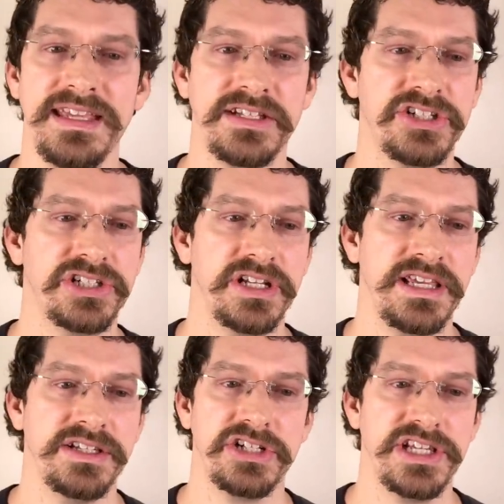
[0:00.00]

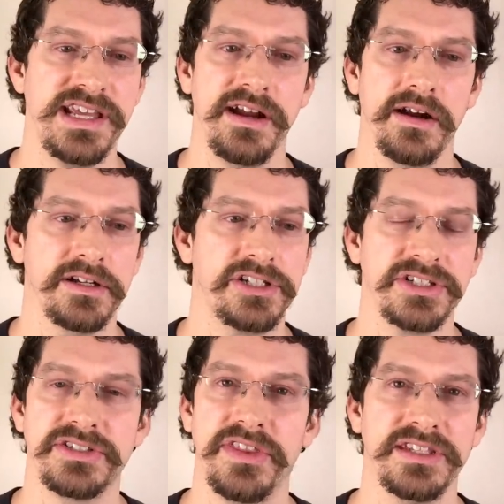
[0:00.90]
each year,
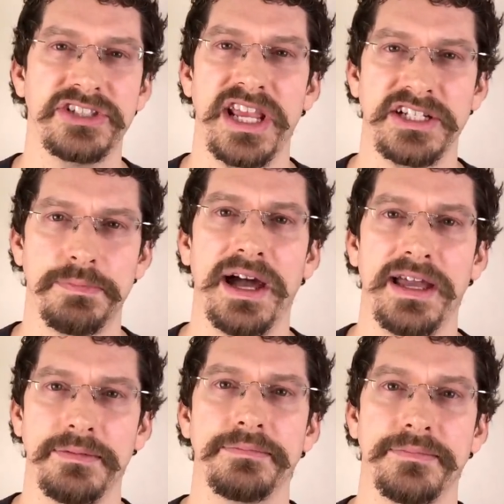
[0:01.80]
just things change
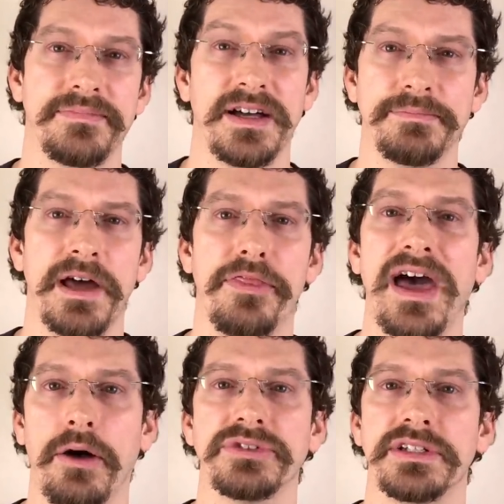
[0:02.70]
by
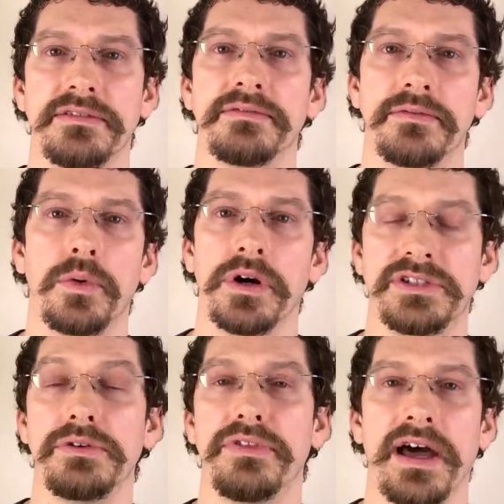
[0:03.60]
$1,000 or
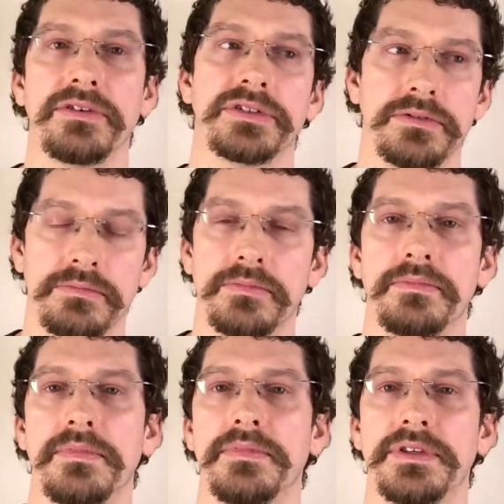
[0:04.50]

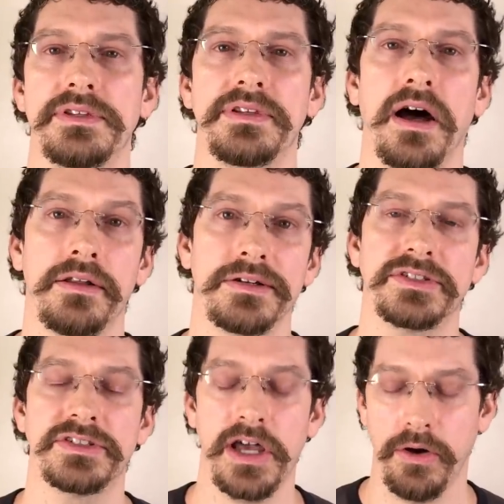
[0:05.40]

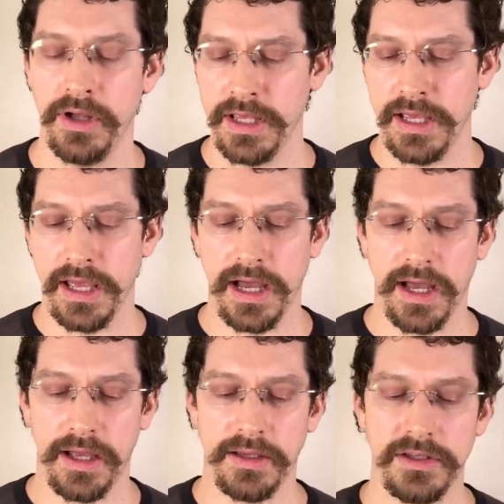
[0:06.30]
$2,000. So
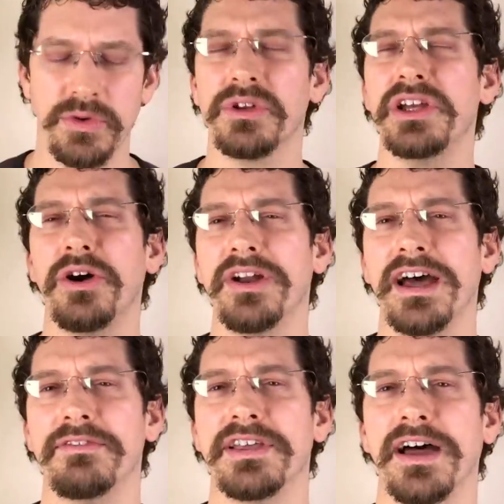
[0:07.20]
you really don't
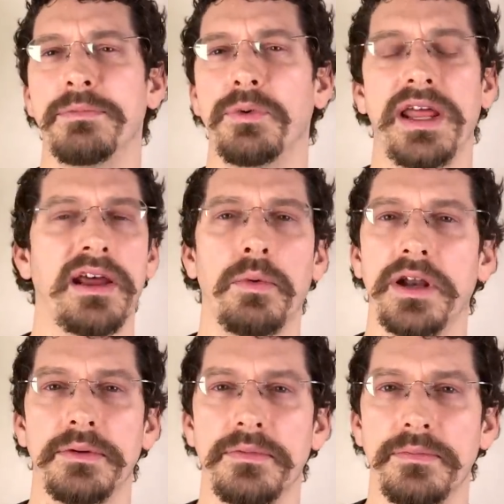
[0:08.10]
have time to wait. I don't
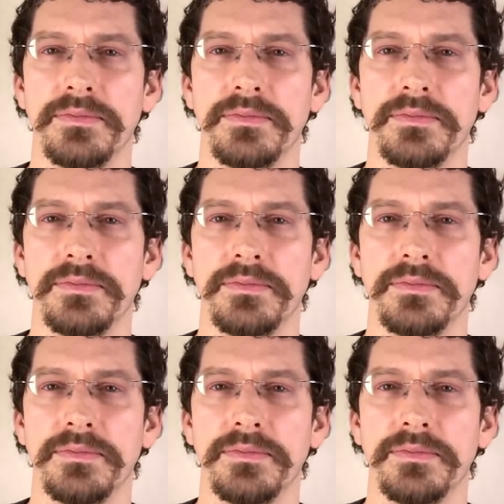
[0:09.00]
want to